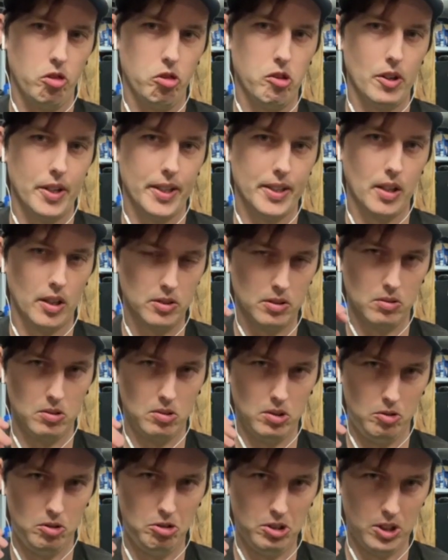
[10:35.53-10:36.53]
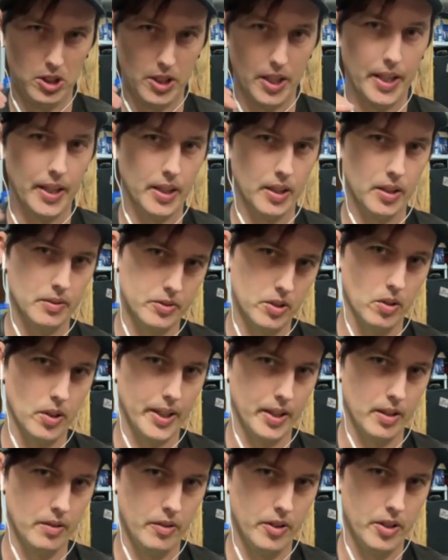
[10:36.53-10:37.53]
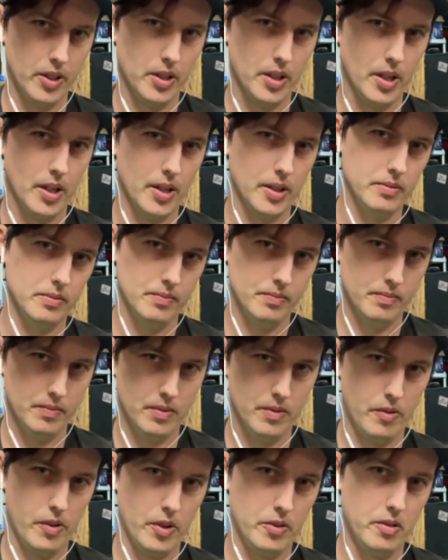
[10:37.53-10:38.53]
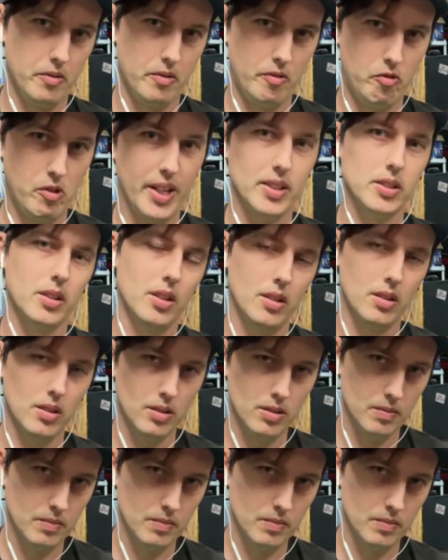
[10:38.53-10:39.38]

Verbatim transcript: like sing for like the uh the disc